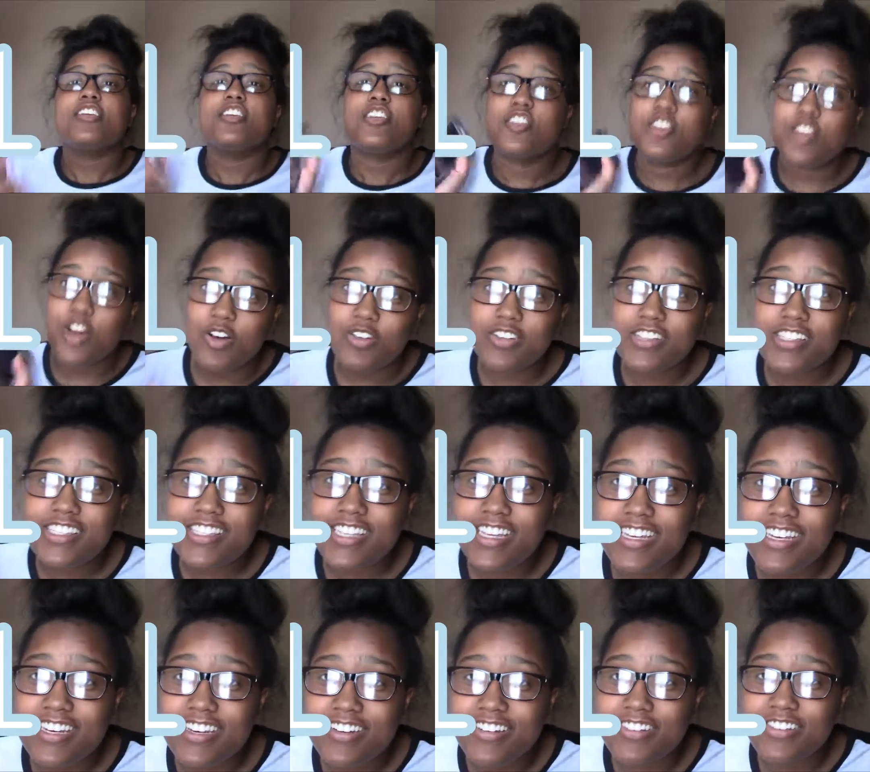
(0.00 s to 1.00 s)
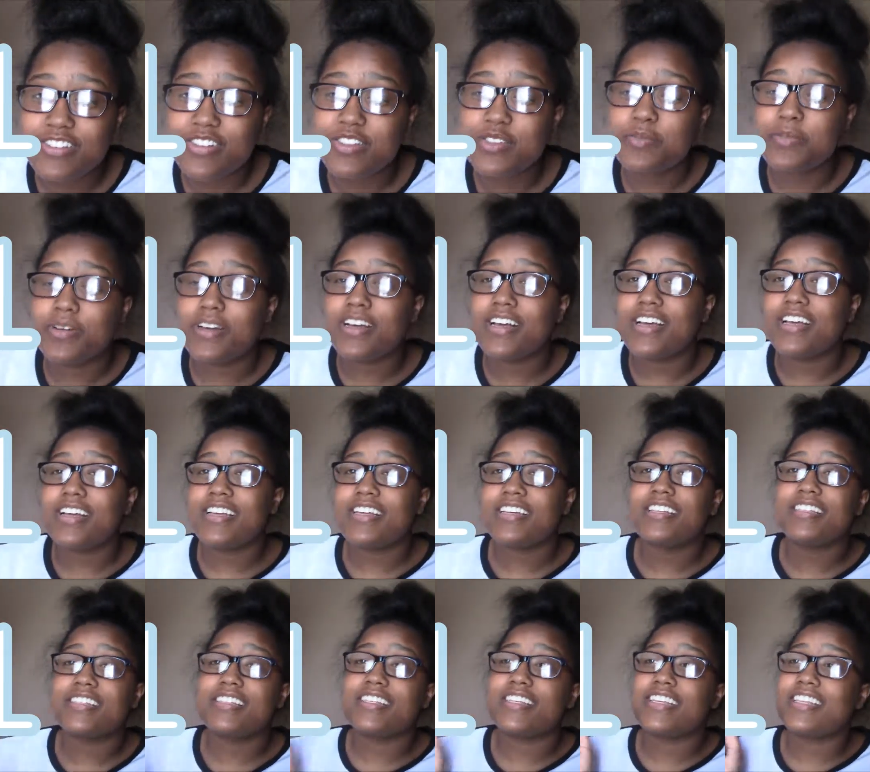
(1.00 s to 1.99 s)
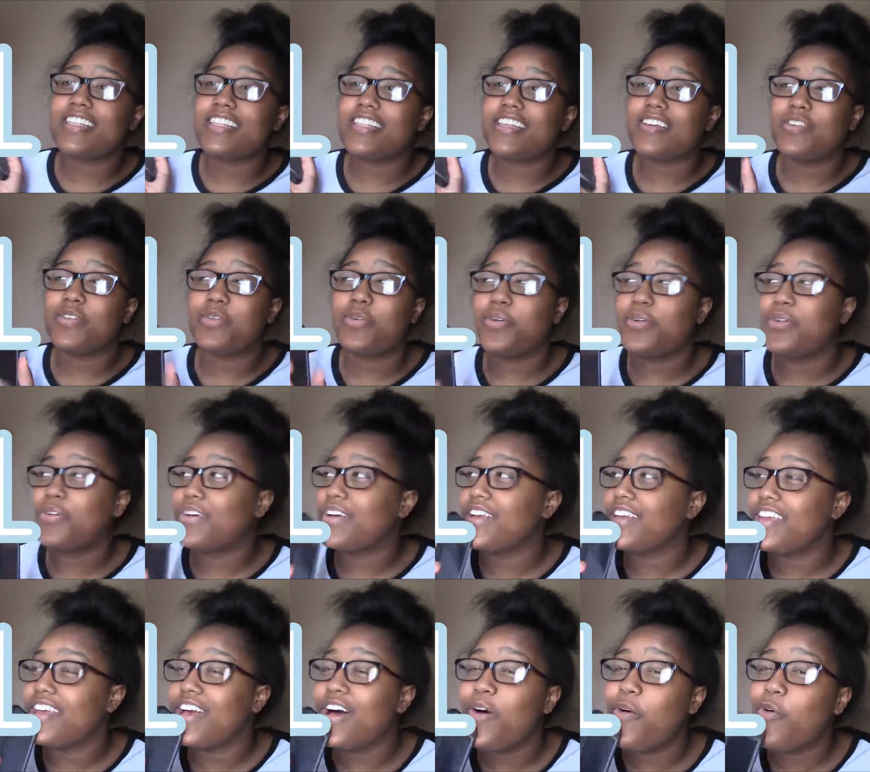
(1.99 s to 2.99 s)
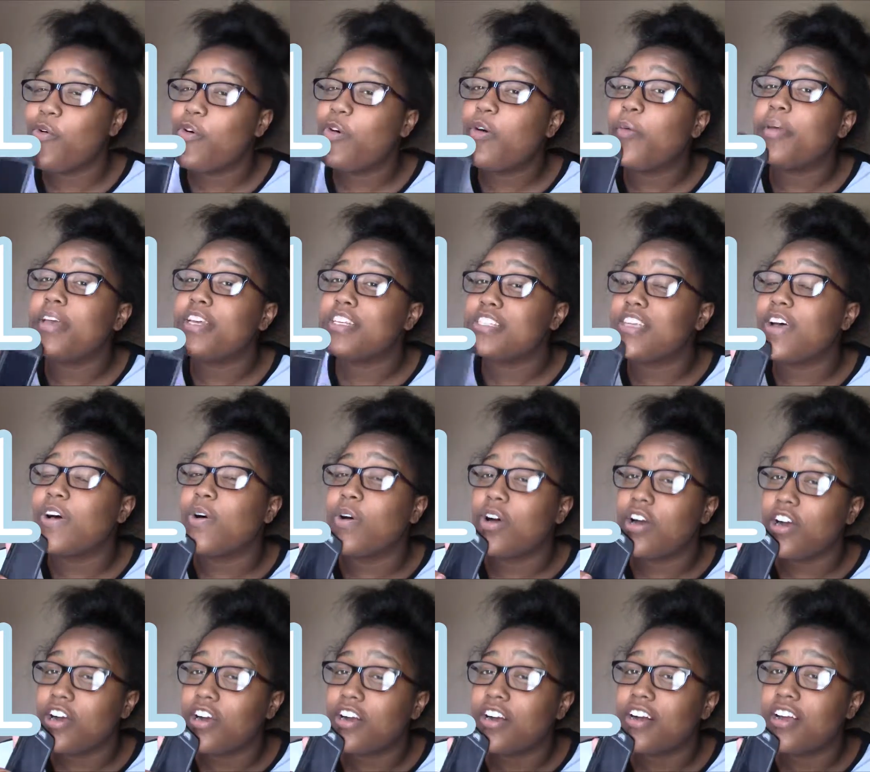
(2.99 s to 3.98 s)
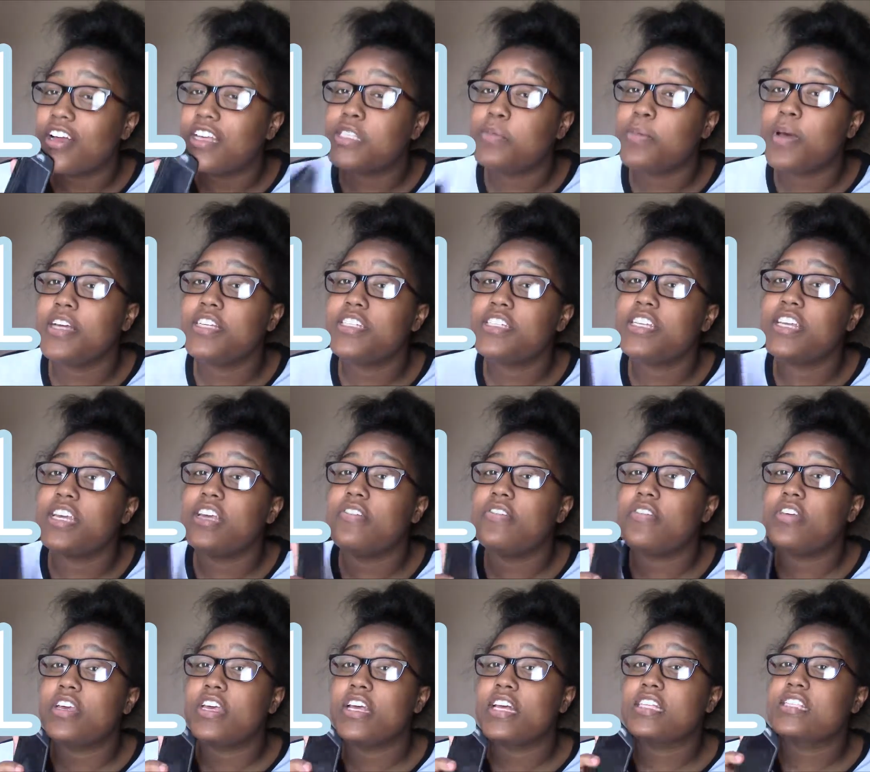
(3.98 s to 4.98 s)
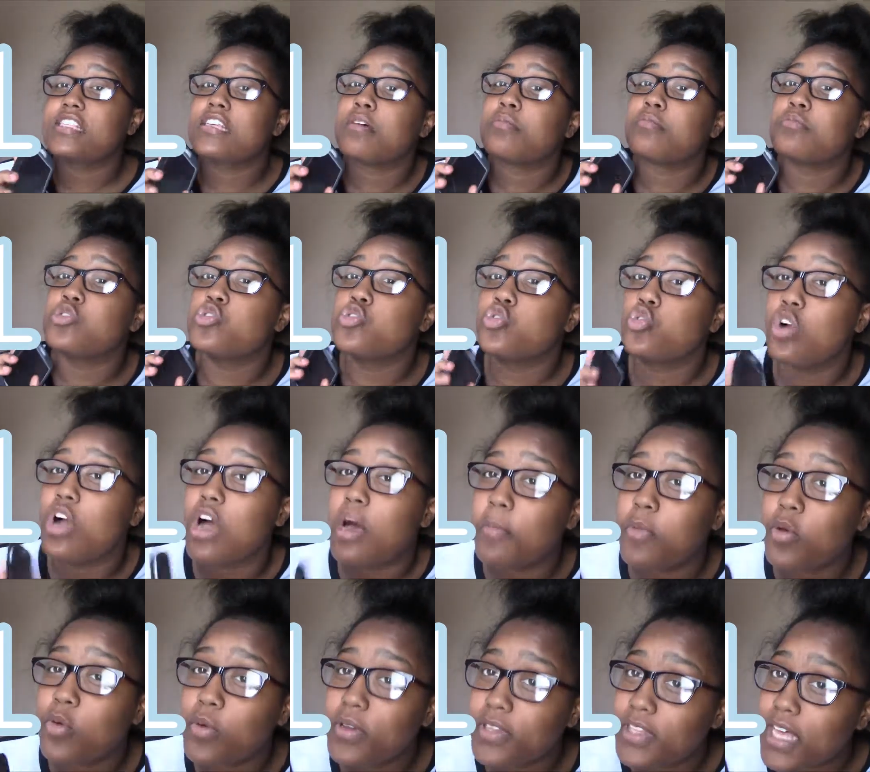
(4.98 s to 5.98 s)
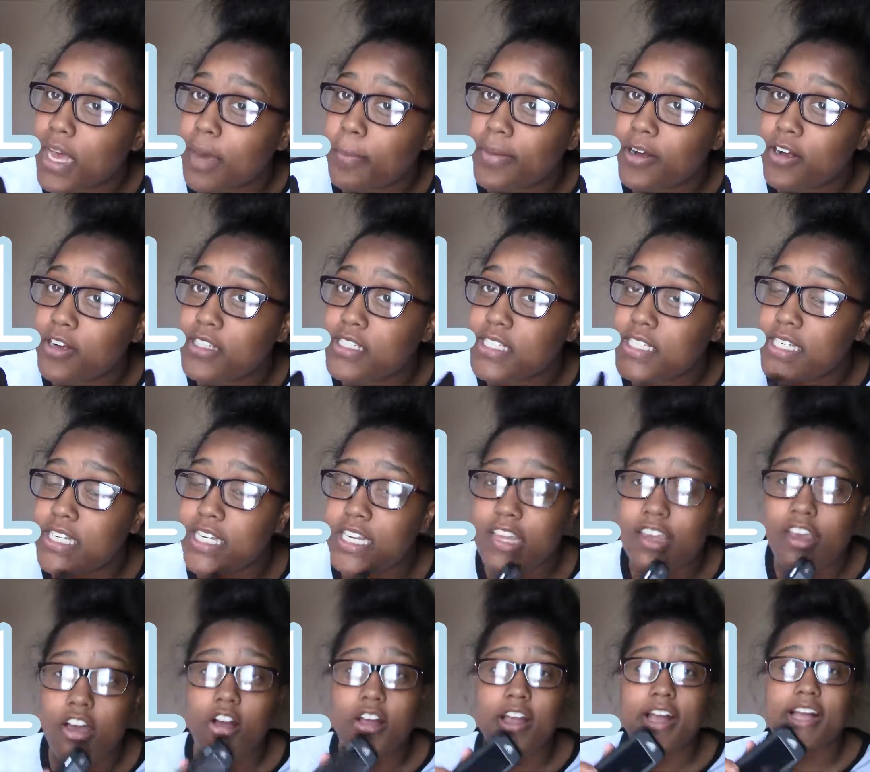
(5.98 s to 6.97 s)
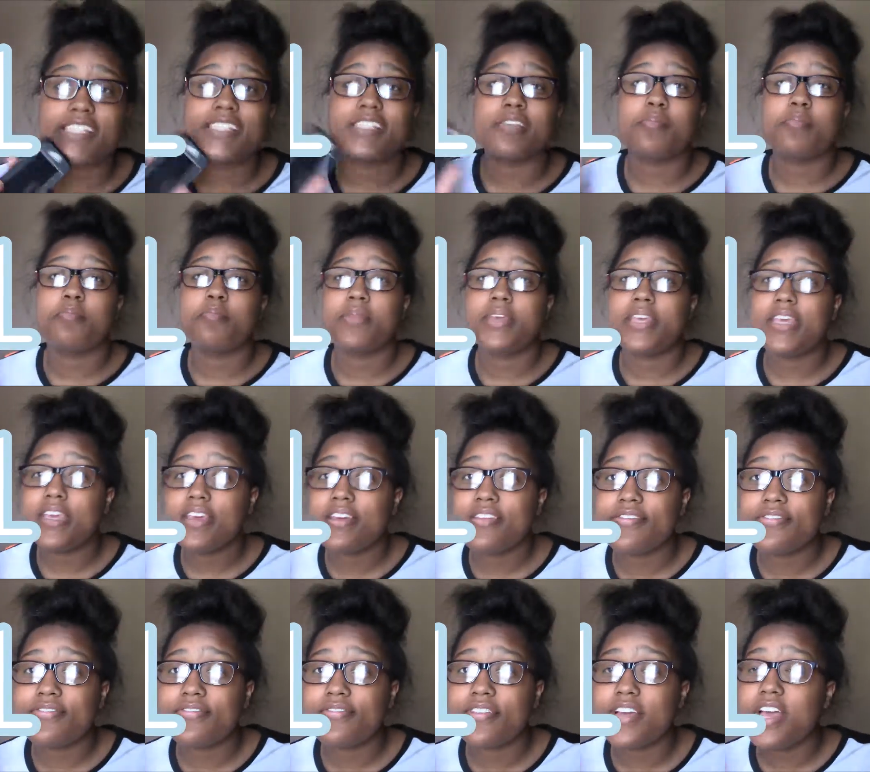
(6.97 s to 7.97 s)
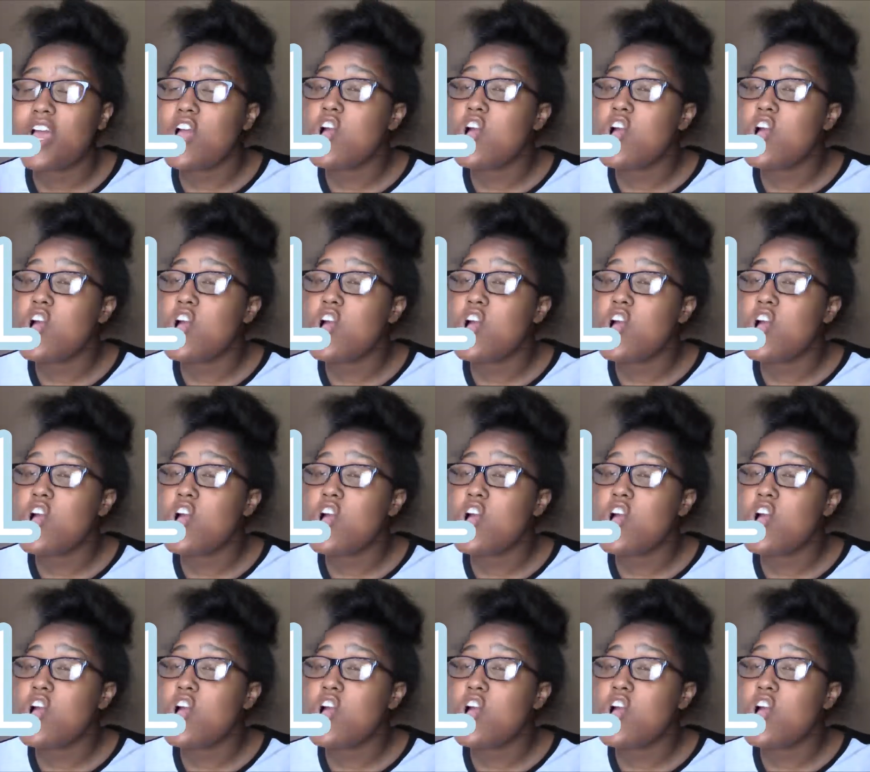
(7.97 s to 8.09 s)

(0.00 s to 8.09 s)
don't send nudes, because y'all will be so hurt, especially if you get some drama with that person. Y'all got some beef.